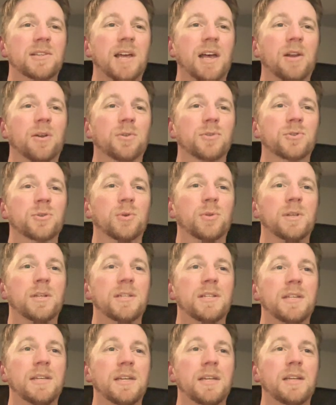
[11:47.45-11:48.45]
Adults only,
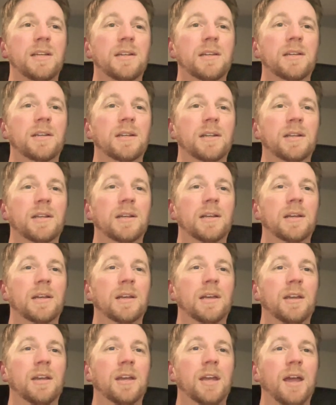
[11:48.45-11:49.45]
teen,
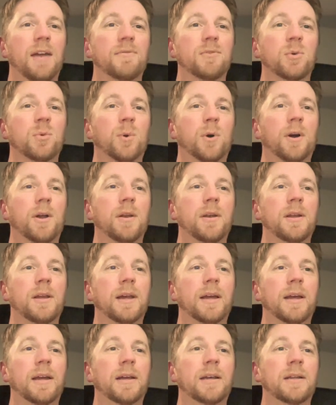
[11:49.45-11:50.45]
everyone,
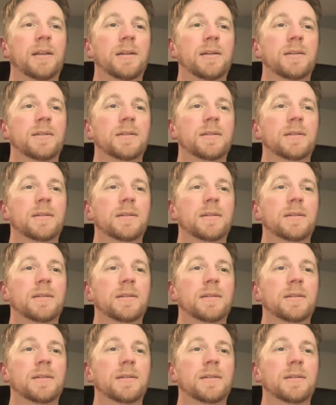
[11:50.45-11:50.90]
and